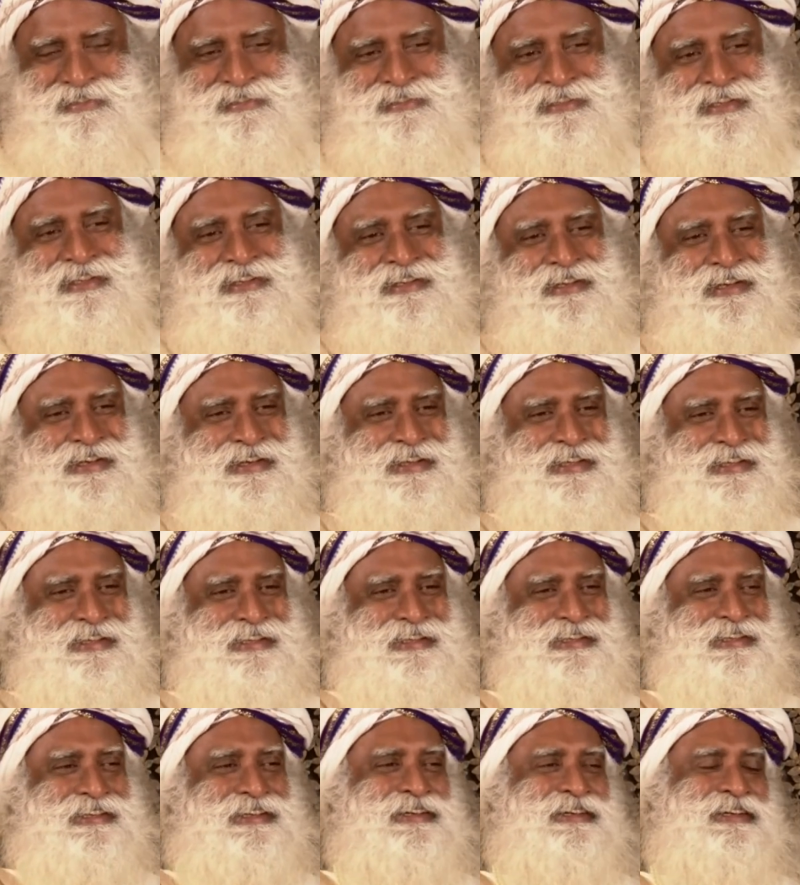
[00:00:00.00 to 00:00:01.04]
generally.
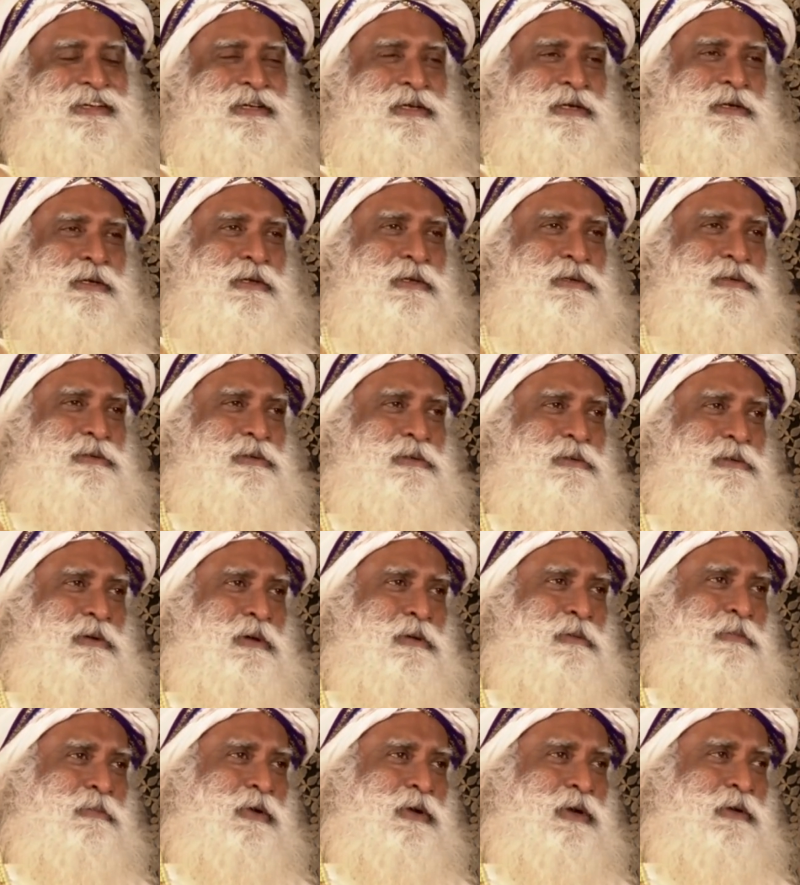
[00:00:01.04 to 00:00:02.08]
So
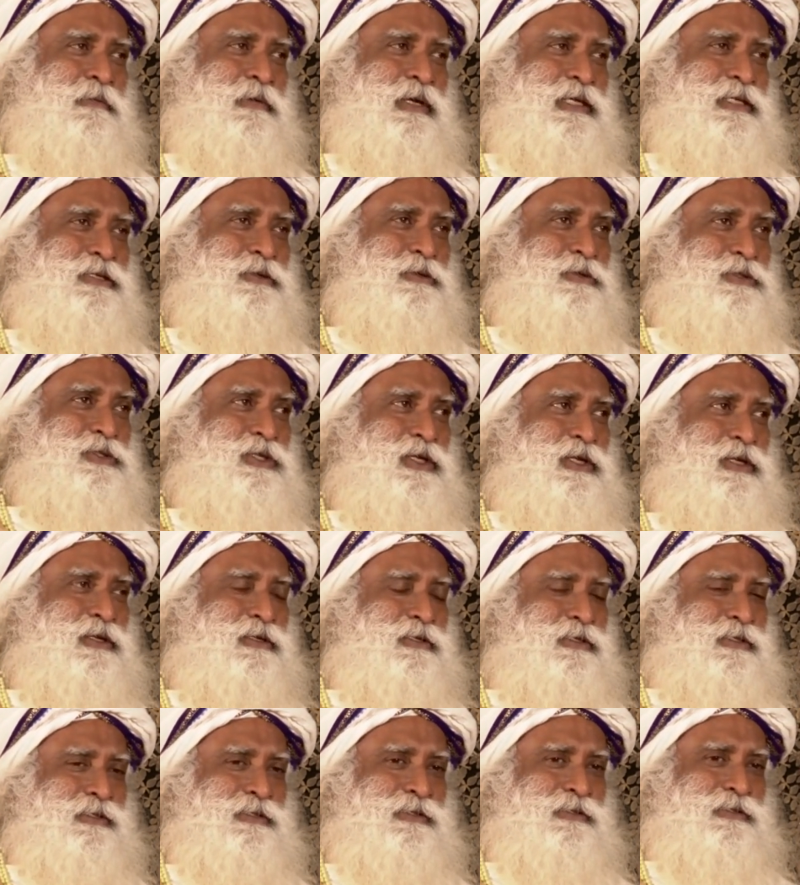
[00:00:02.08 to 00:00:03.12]
don't motivate your
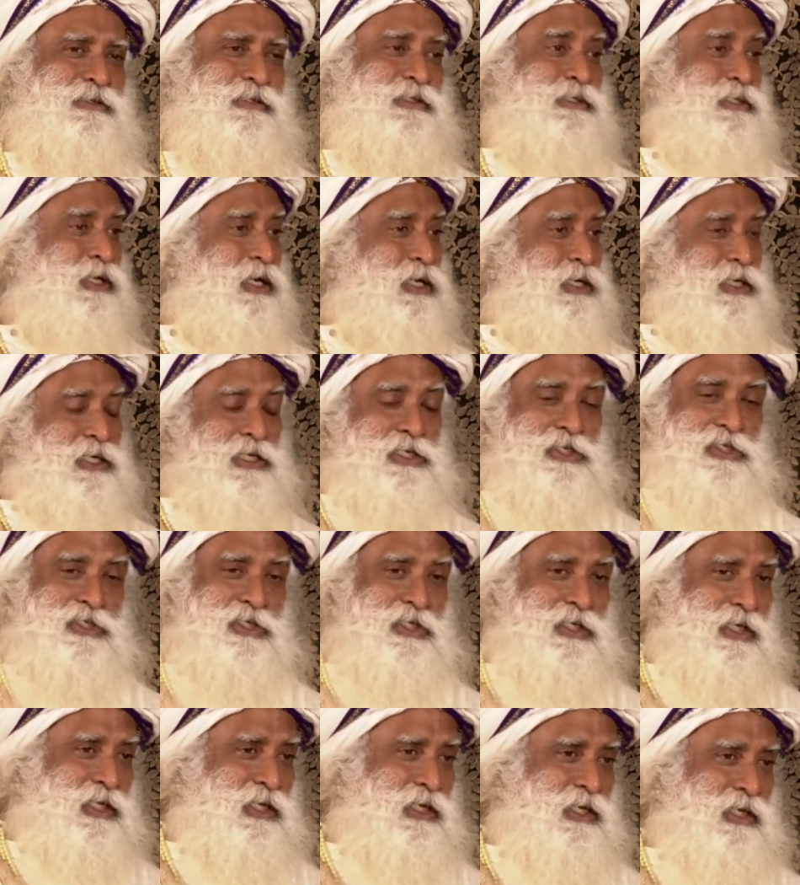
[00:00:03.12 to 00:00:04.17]
children, it's not
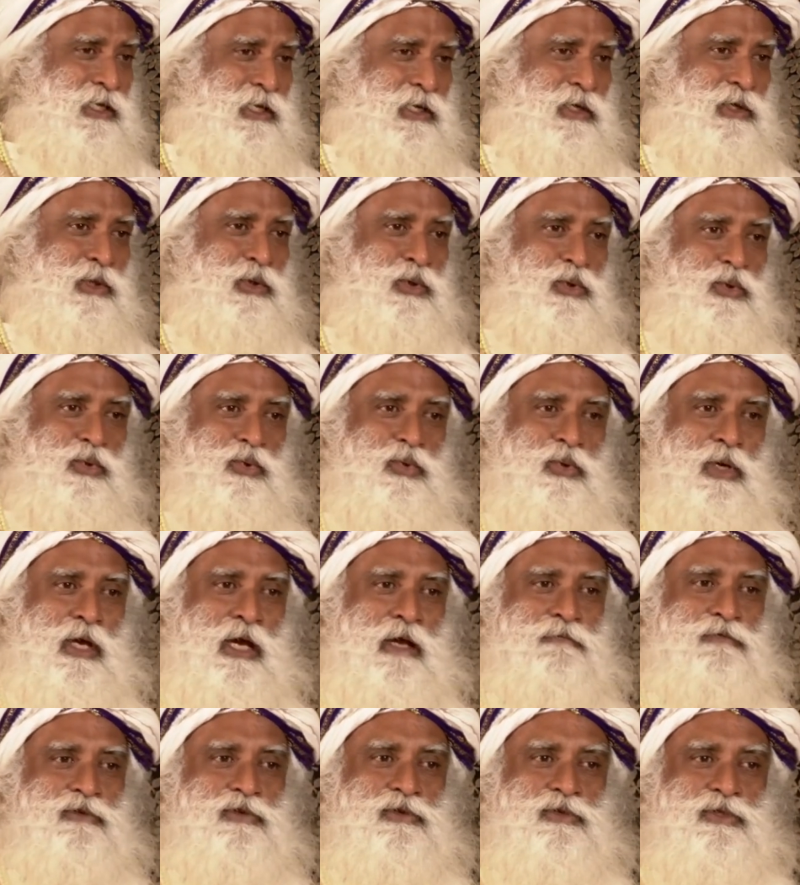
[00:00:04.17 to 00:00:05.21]
necessary. You
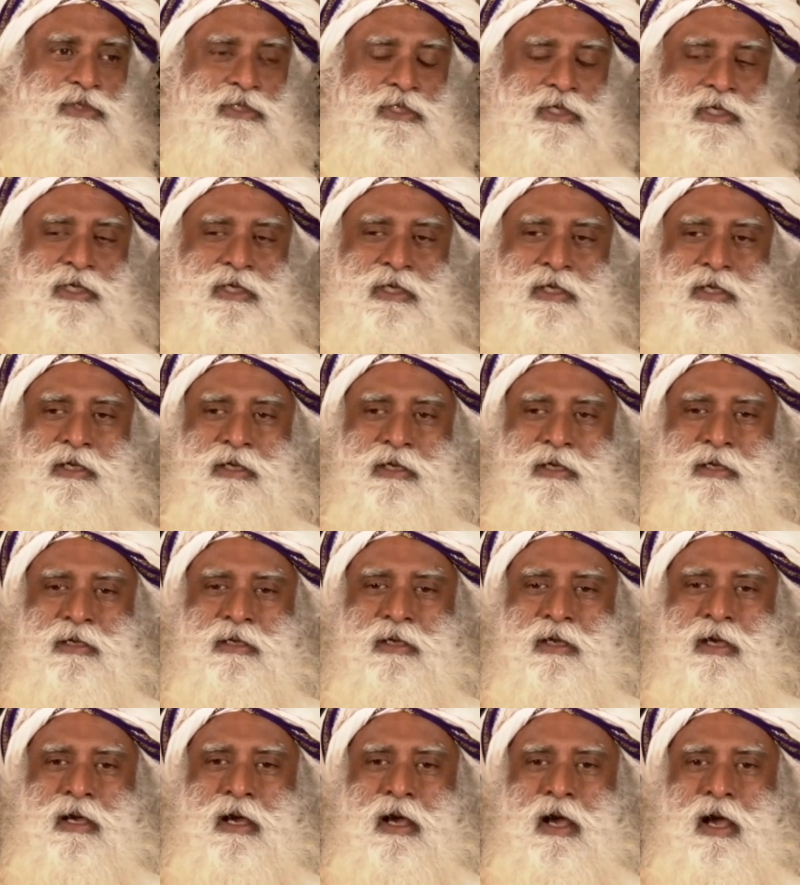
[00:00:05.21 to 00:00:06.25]
have to see
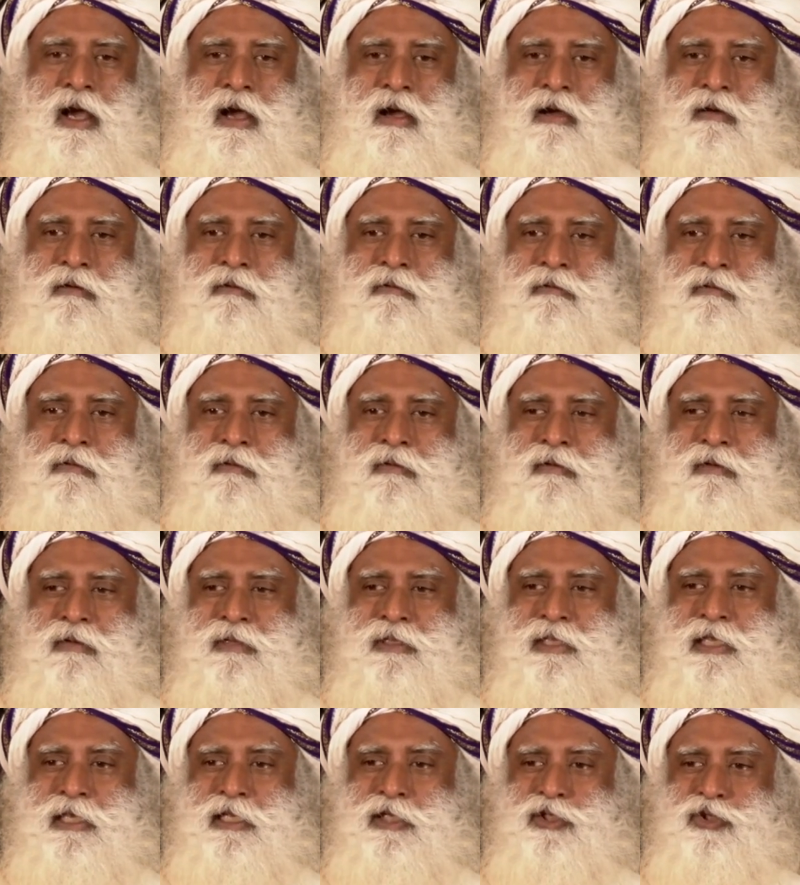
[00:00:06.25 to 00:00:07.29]
how
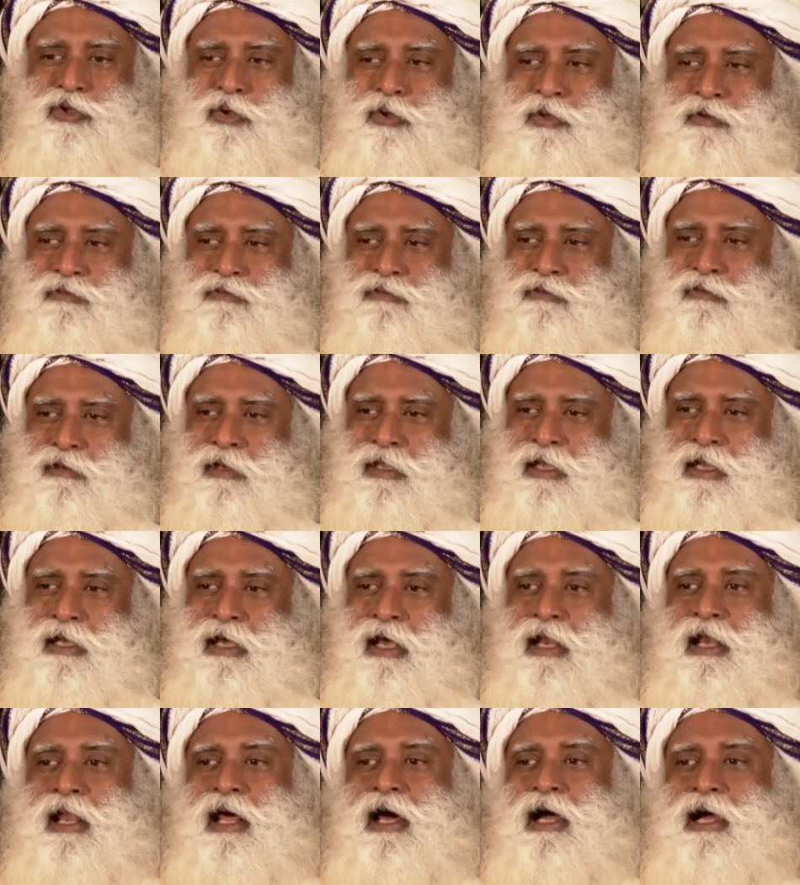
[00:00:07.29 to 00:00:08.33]
they're joyful and
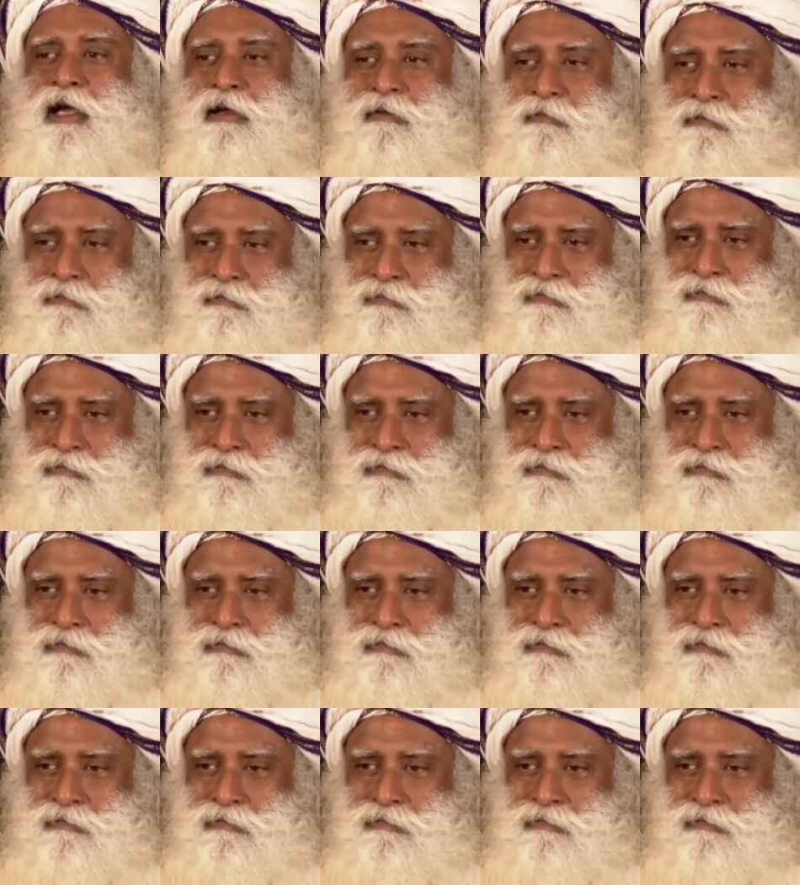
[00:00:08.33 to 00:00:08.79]
alive.